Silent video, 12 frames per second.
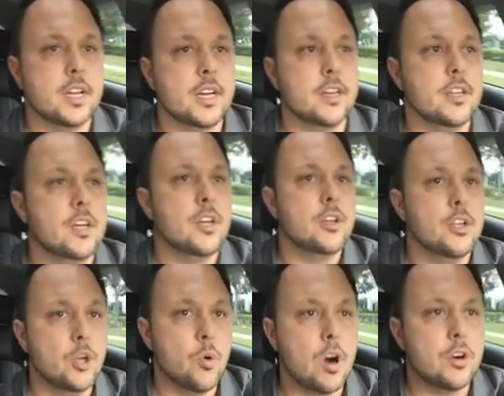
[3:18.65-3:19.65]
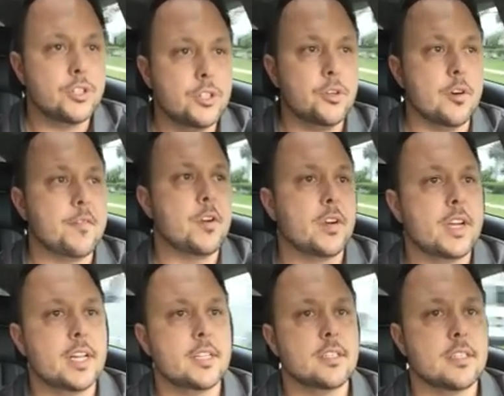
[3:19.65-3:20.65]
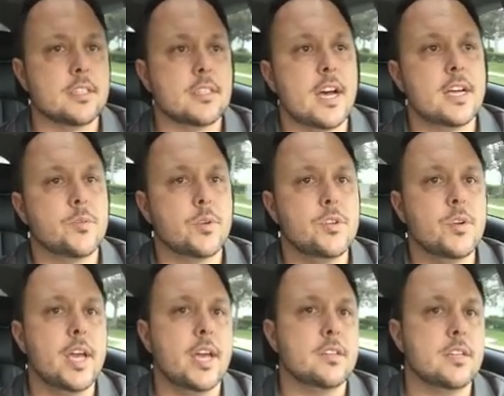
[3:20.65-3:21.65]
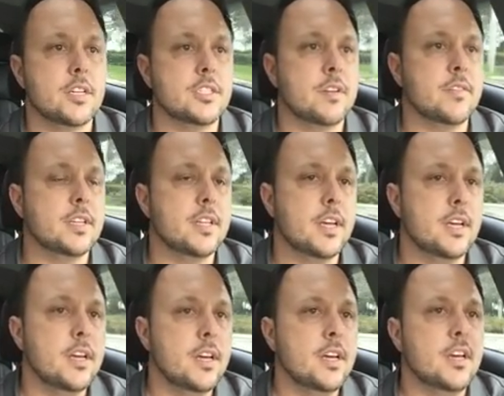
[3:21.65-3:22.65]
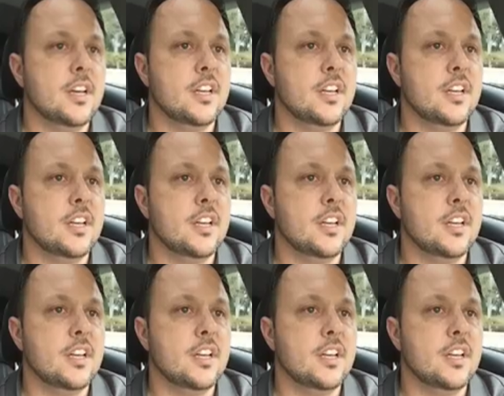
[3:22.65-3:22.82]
and you are too if you're getting to the size where you can't touch everything